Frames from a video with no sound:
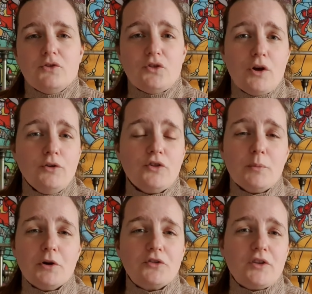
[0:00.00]
So those are
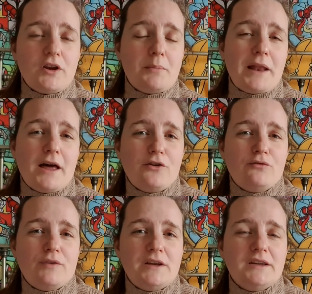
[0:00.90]
the books that I plan
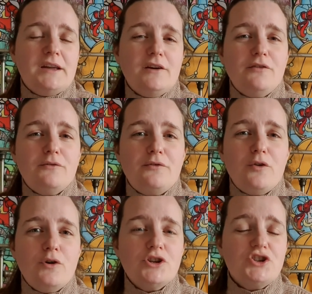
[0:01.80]
on reading
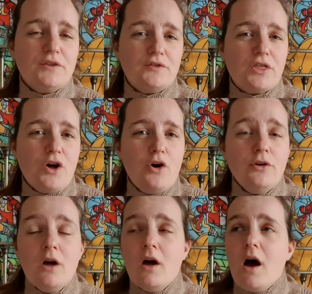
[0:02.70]
for Shiftathon.